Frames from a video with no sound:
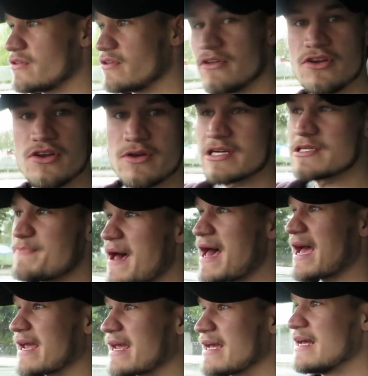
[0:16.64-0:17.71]
that the Nuke is
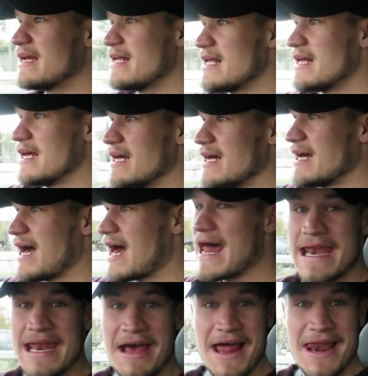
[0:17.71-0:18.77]
back.
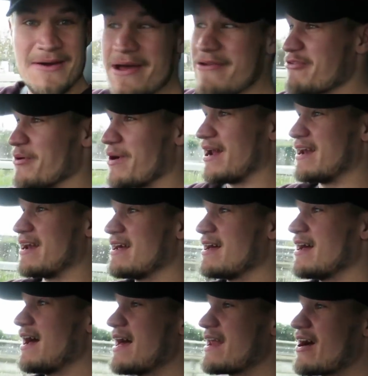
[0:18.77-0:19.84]
And hello, everyone.
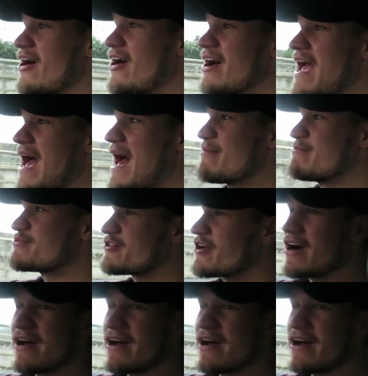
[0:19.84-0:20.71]
And I am